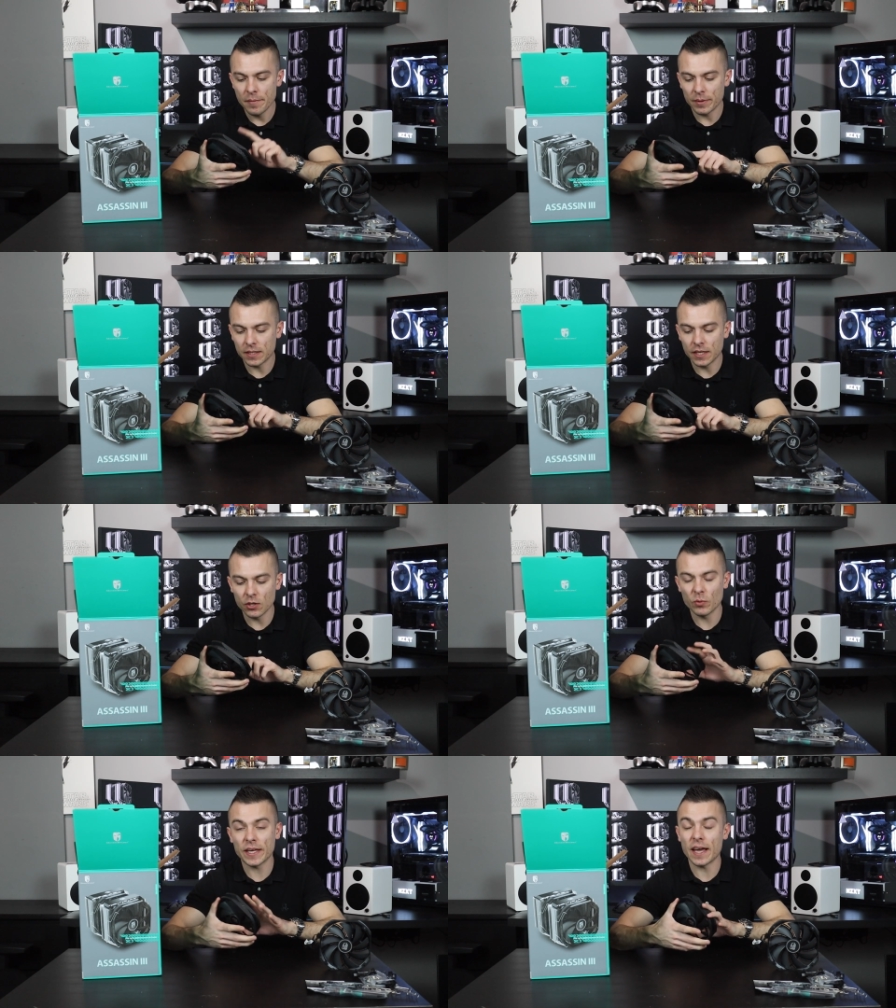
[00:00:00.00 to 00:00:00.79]
But
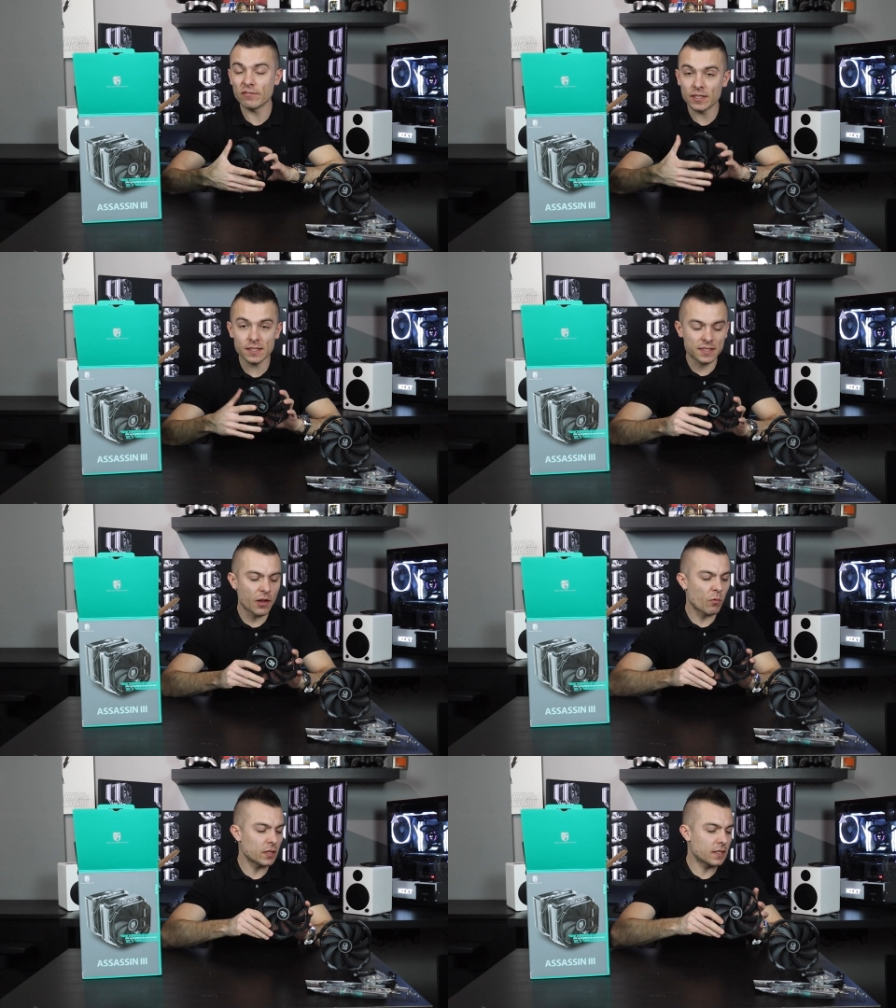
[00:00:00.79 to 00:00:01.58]
here we have the
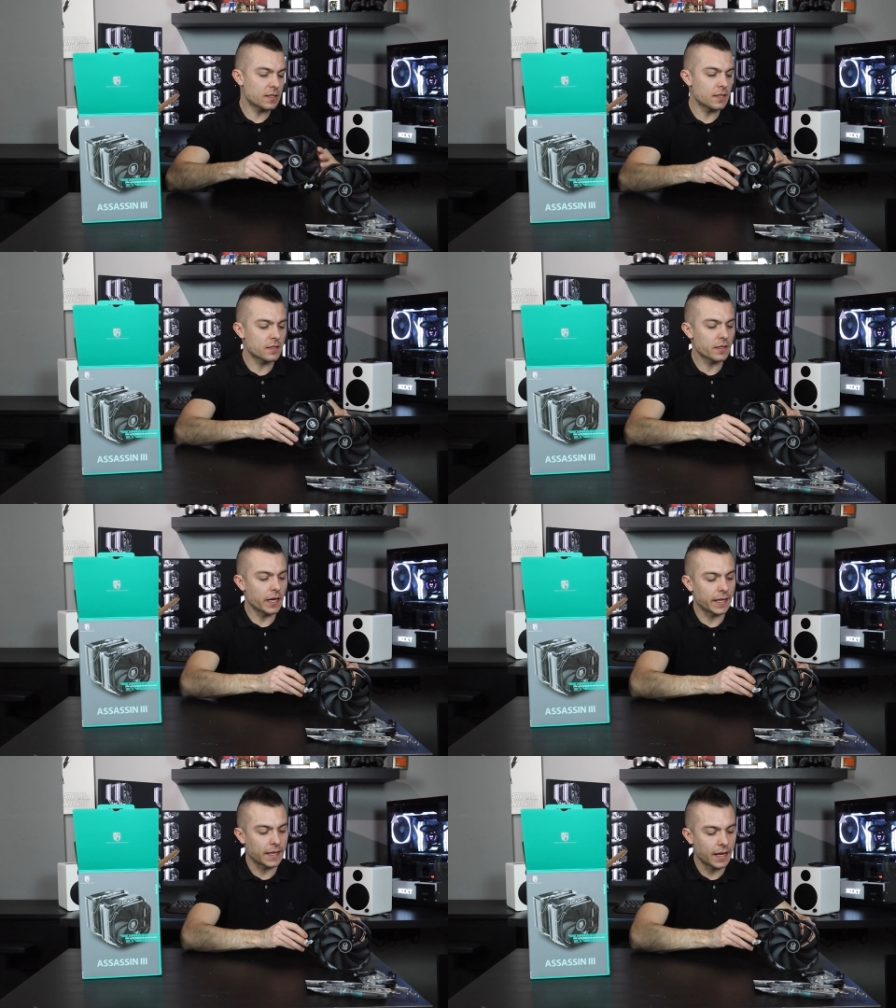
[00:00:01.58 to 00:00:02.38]
same one. This is
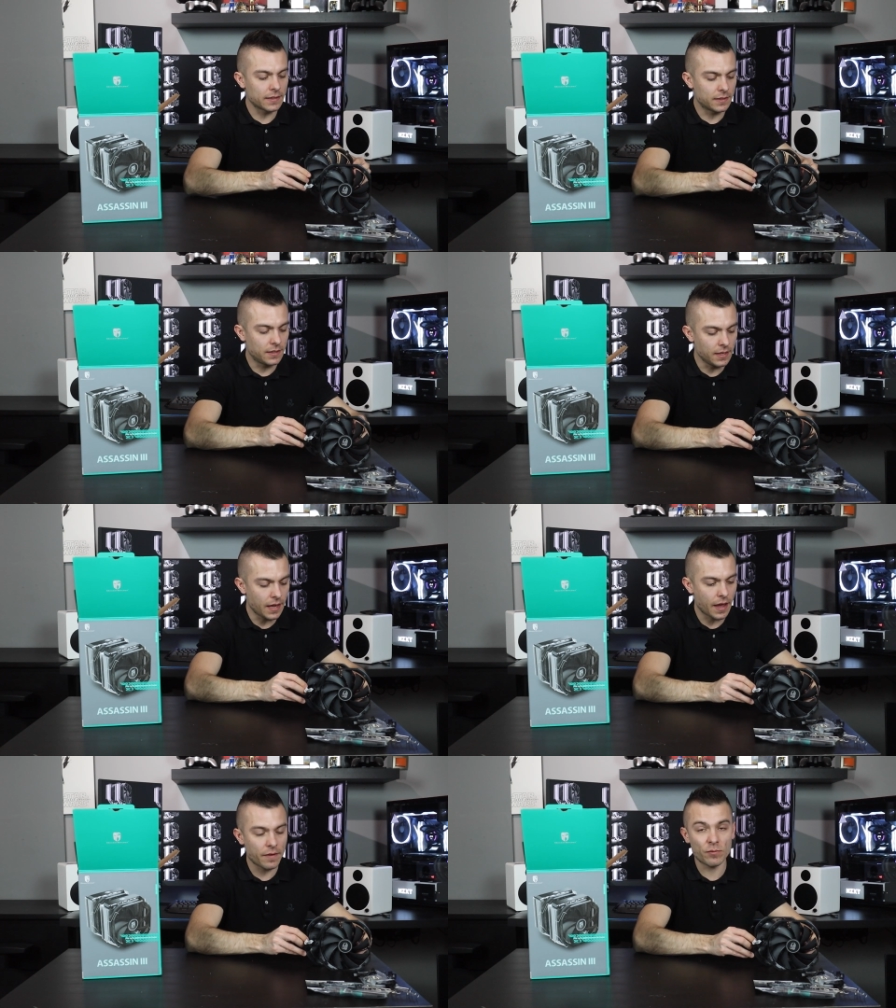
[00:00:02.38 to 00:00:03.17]
again
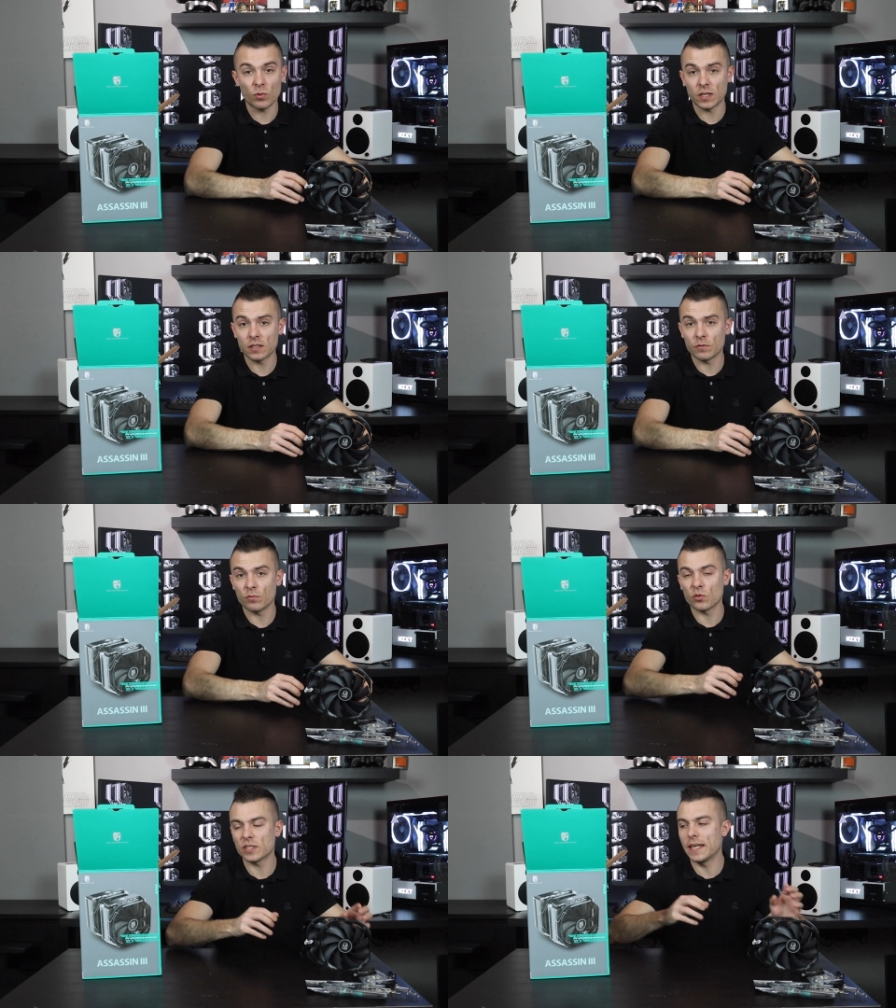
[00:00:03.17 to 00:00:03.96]

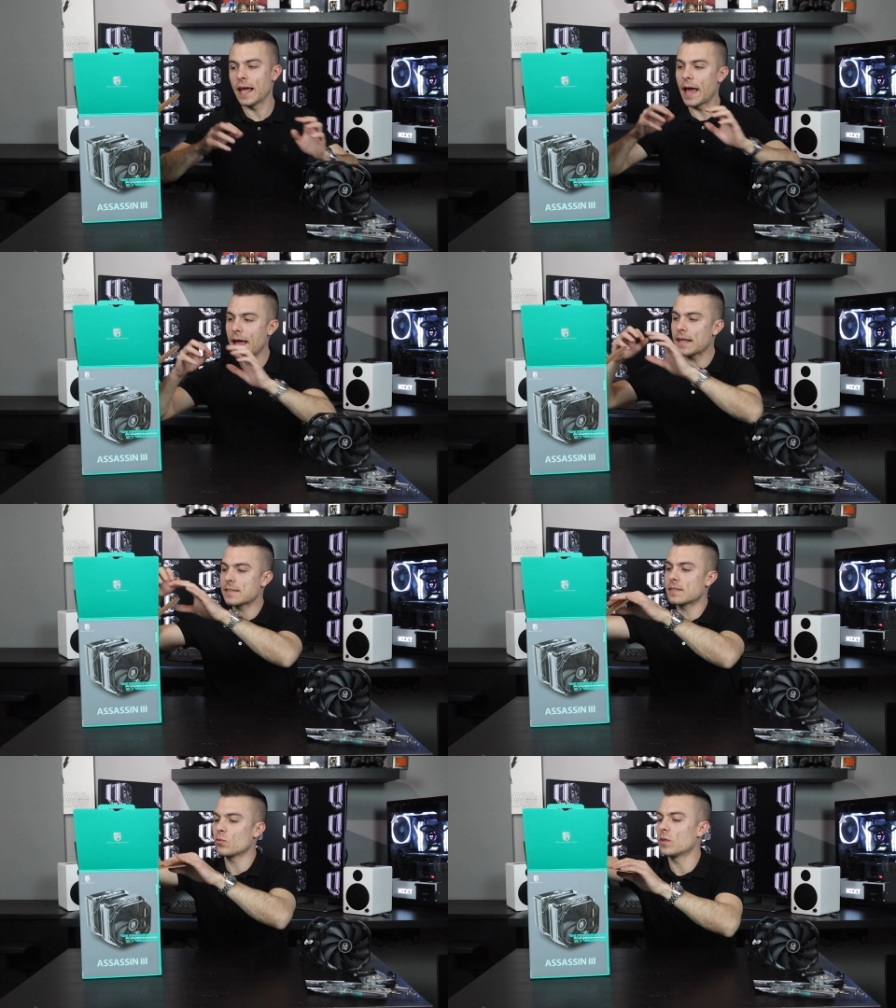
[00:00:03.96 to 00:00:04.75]

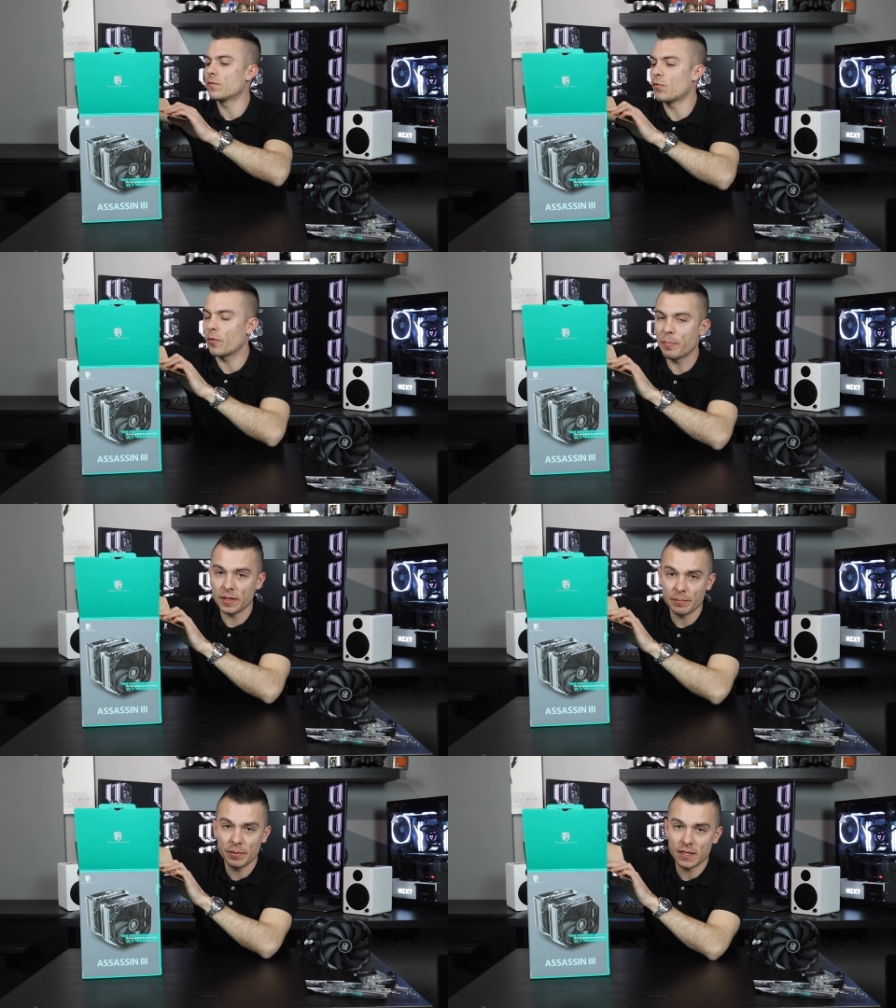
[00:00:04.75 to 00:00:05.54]
TF-140S with
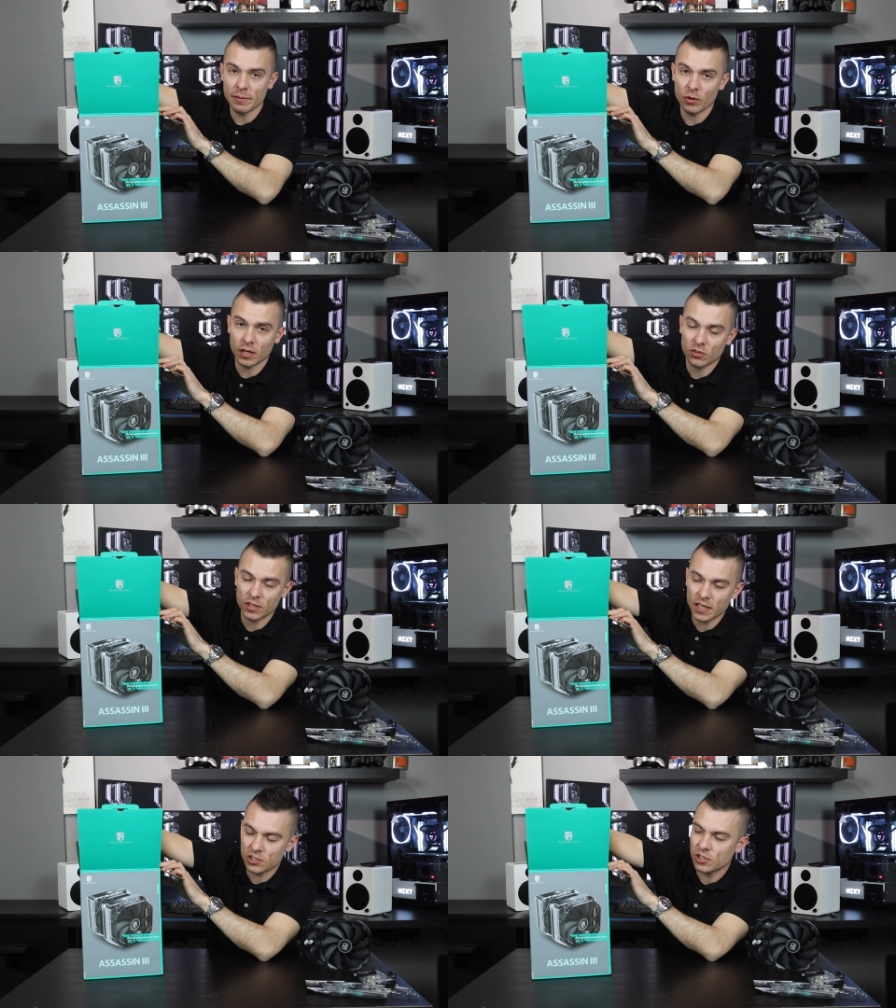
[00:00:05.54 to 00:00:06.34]
4-pin PWM
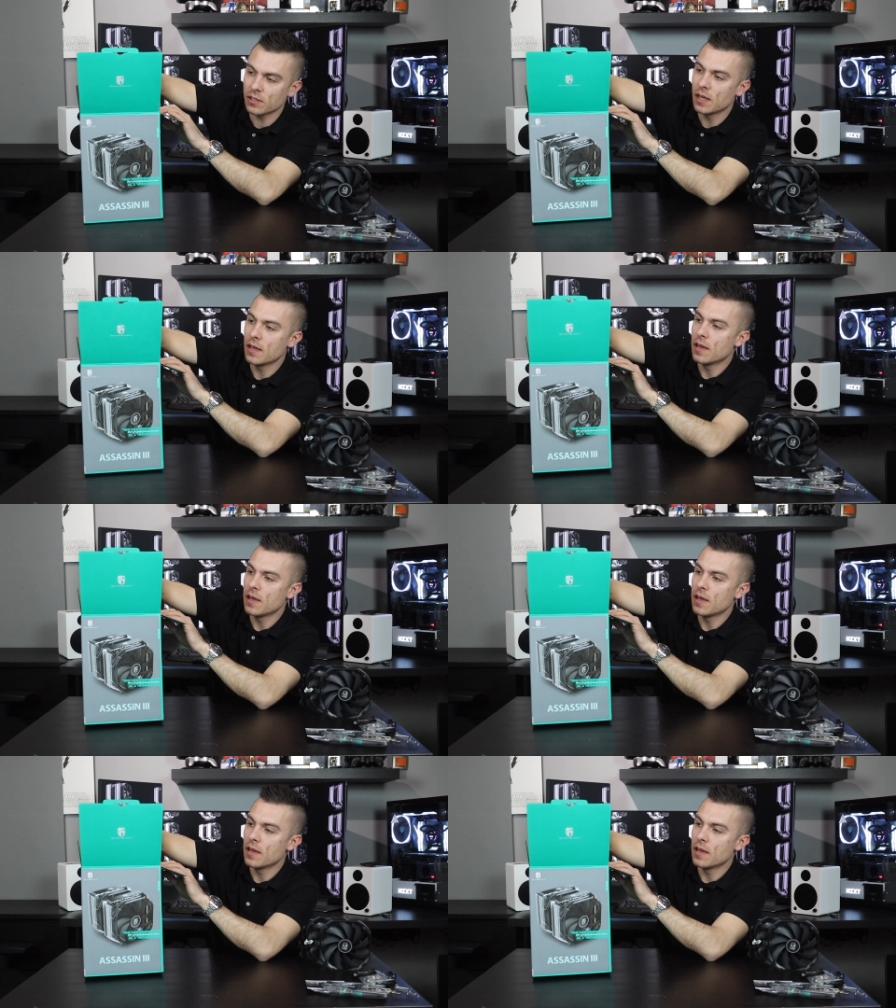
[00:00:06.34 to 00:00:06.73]
connection.